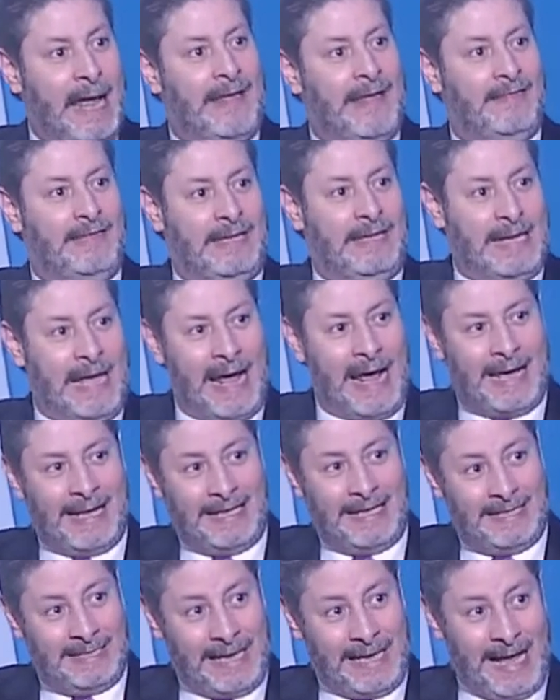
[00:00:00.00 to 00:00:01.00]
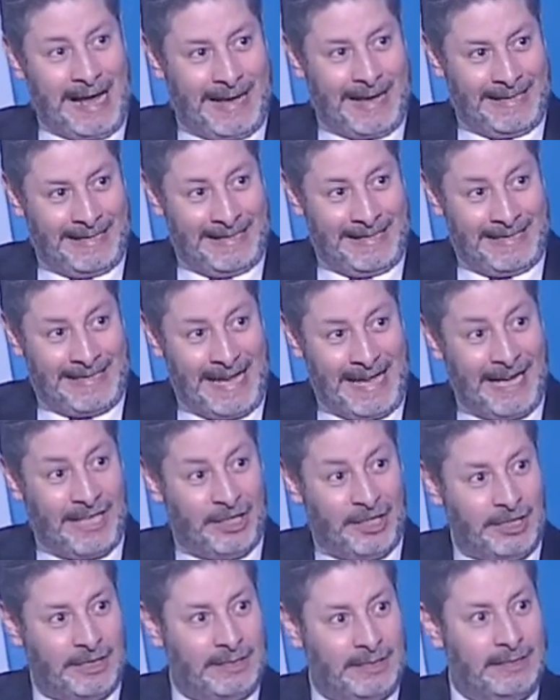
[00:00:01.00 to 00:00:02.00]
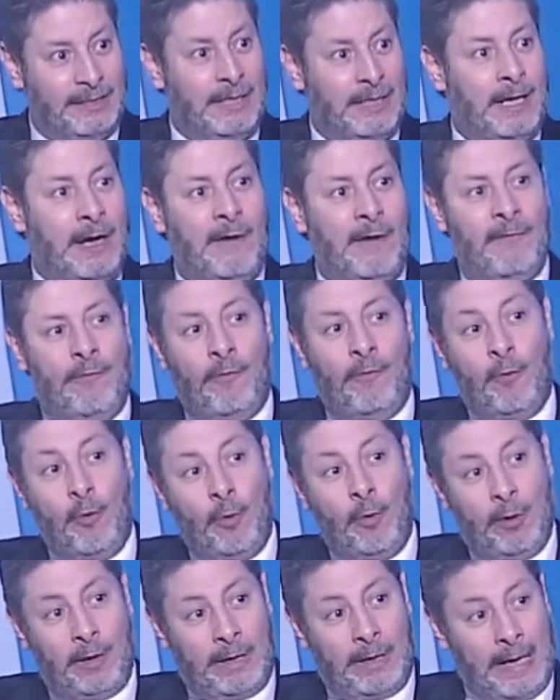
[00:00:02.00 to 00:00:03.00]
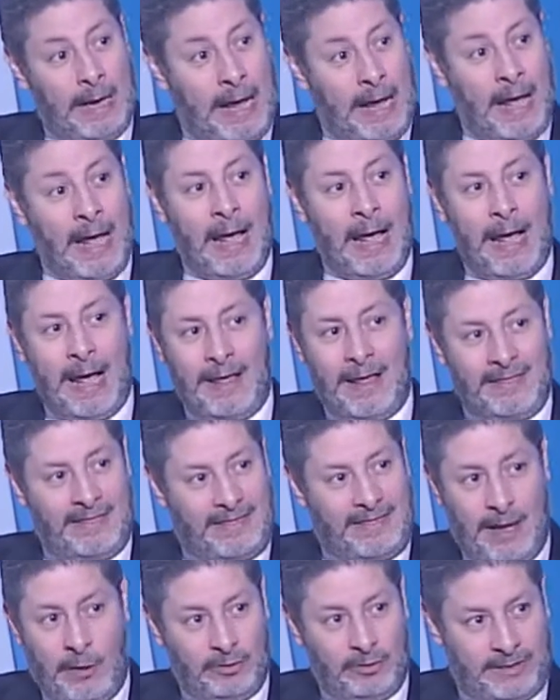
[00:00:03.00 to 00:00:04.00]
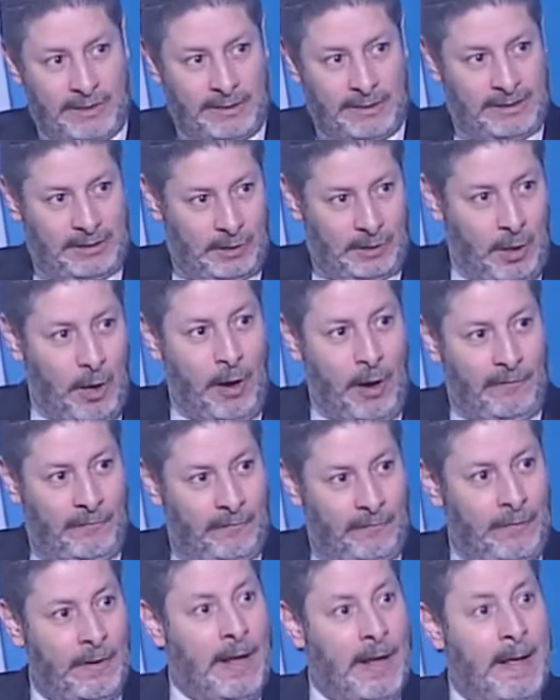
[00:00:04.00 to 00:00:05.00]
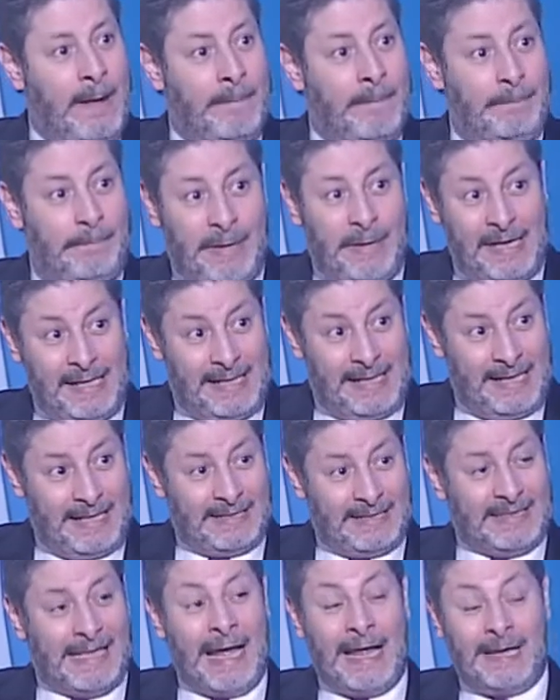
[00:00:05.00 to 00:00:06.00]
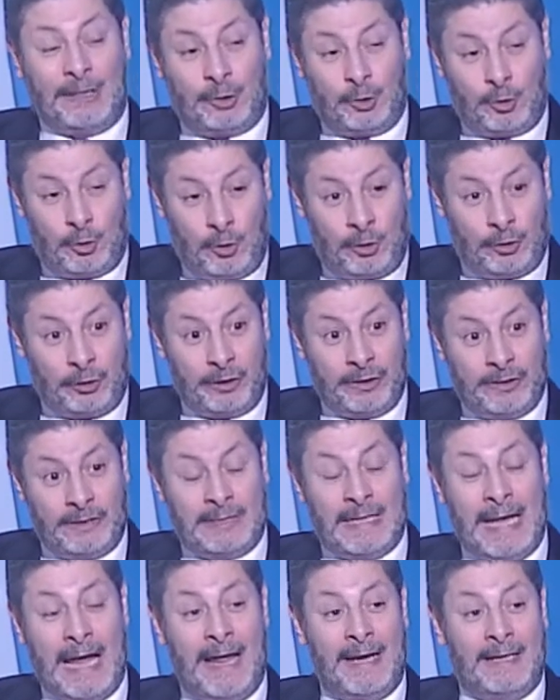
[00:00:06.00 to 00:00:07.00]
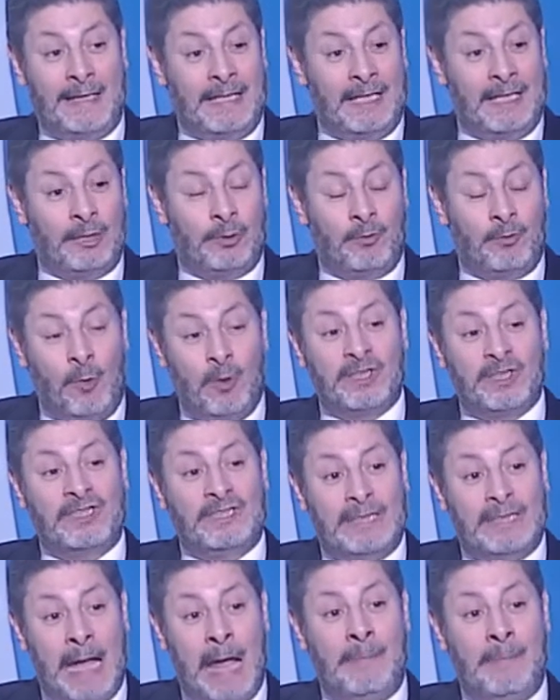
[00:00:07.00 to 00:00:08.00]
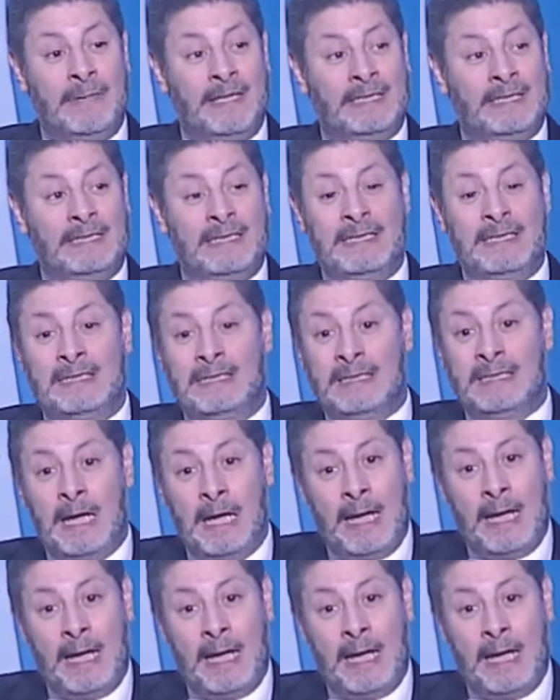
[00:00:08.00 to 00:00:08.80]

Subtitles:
and the accreditation for thousands of buildings and churches. And it wasn't happened since